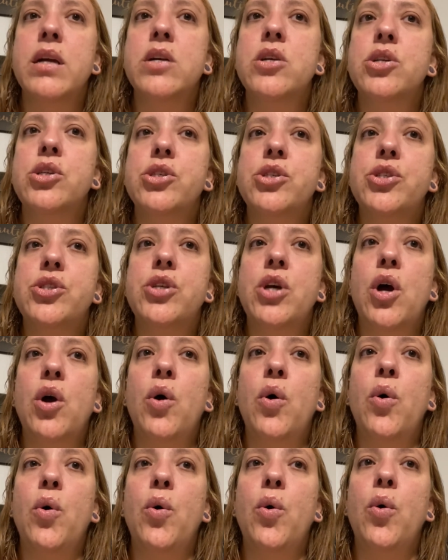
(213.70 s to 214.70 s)

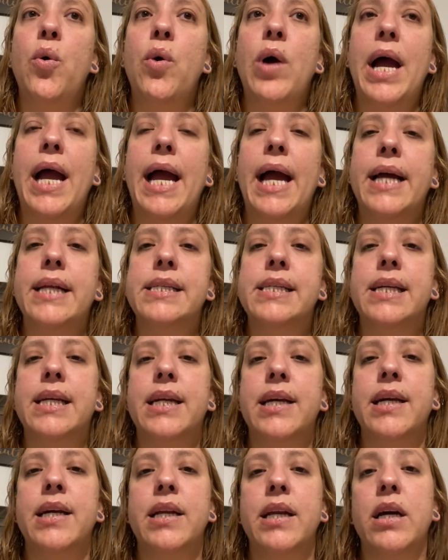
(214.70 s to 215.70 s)
So I had to
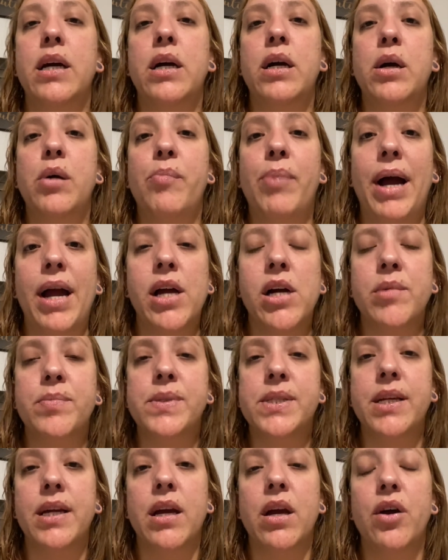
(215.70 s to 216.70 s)
get a
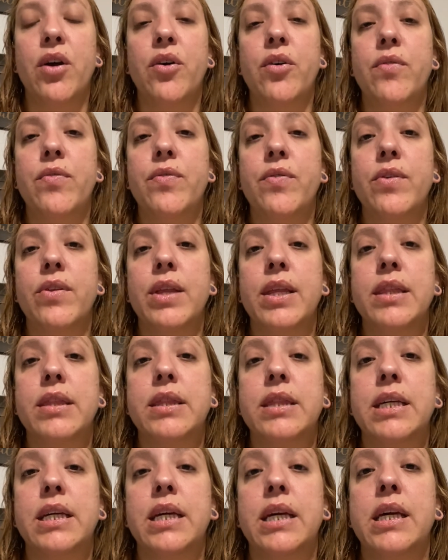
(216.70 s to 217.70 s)
biopsy of
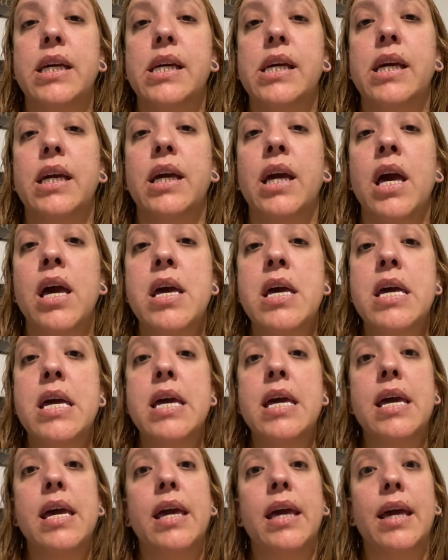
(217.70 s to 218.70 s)
the
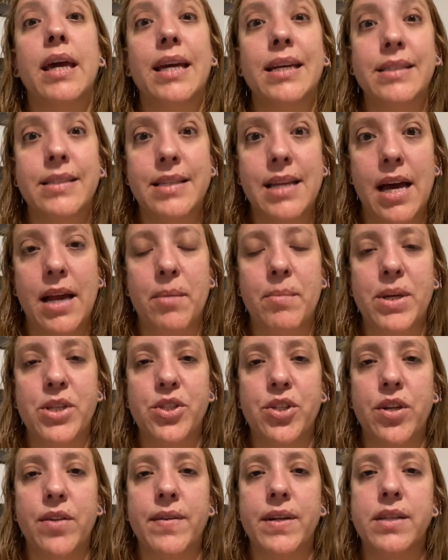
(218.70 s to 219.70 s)
inside of my
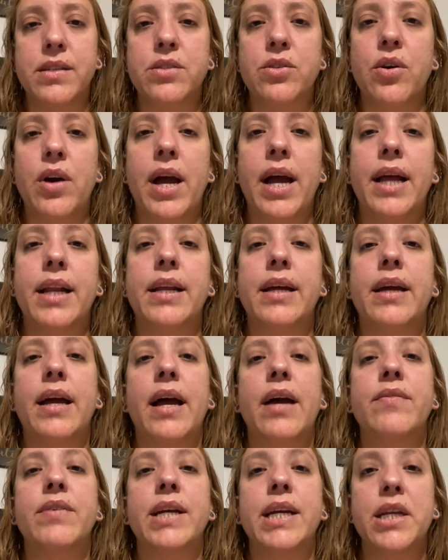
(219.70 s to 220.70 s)
cervix. So I had to
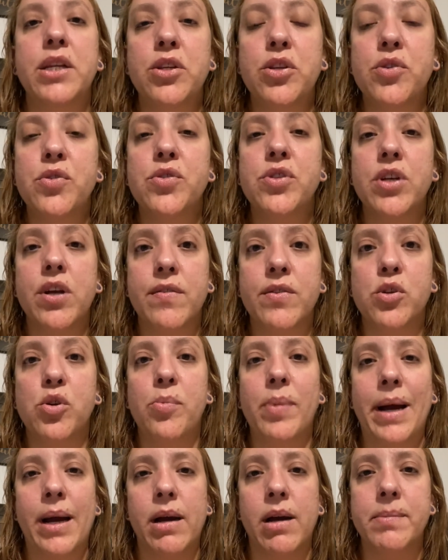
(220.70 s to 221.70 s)
have an endocervical
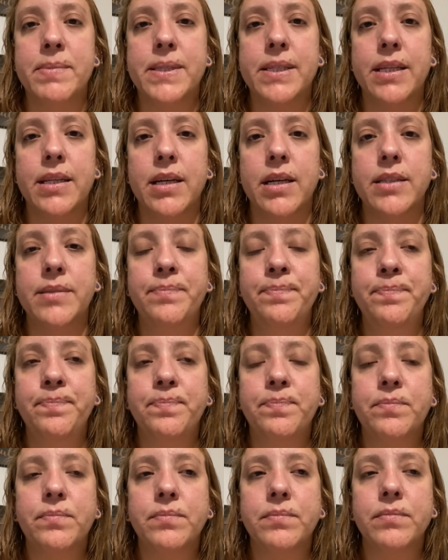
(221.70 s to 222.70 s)
biopsy done,
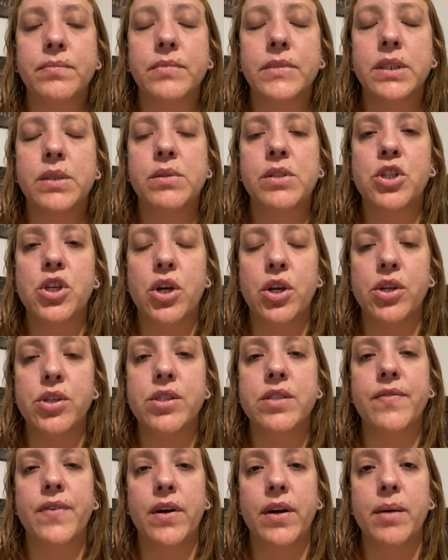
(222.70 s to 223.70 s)
which
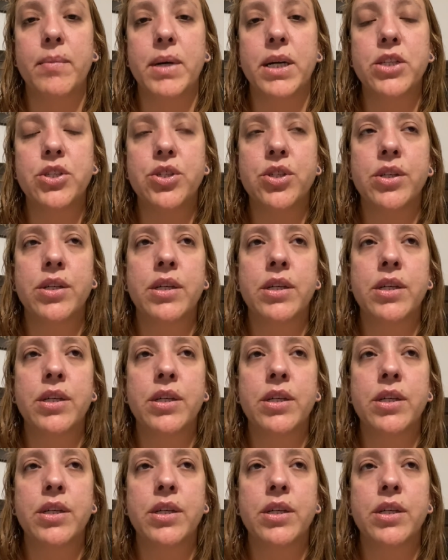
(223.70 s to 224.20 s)
hurts very much.